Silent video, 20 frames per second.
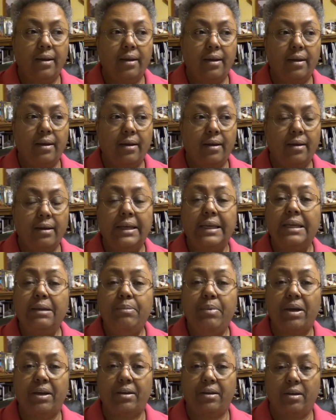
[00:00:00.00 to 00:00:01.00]

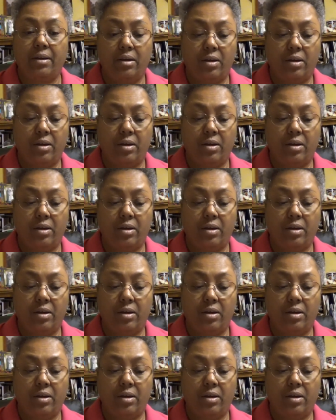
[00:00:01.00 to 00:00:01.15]
eBay